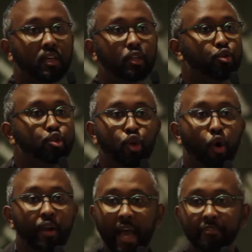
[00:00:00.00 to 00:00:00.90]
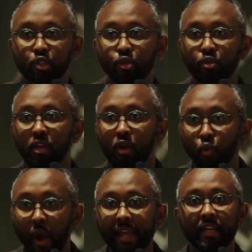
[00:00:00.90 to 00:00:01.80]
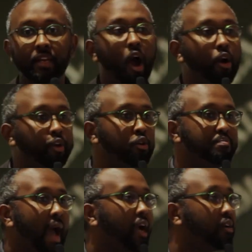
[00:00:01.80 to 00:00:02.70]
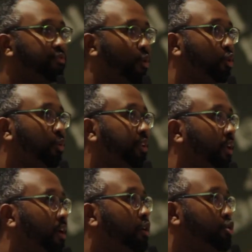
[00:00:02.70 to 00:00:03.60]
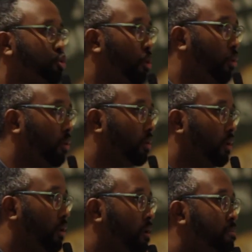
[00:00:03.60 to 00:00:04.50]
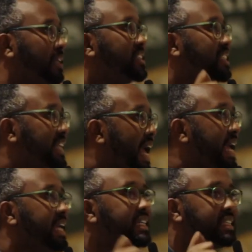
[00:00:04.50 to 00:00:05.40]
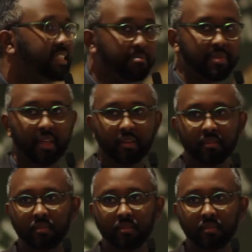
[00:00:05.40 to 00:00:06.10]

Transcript: You don't have to wait and argue back and forth with a troll, but say something.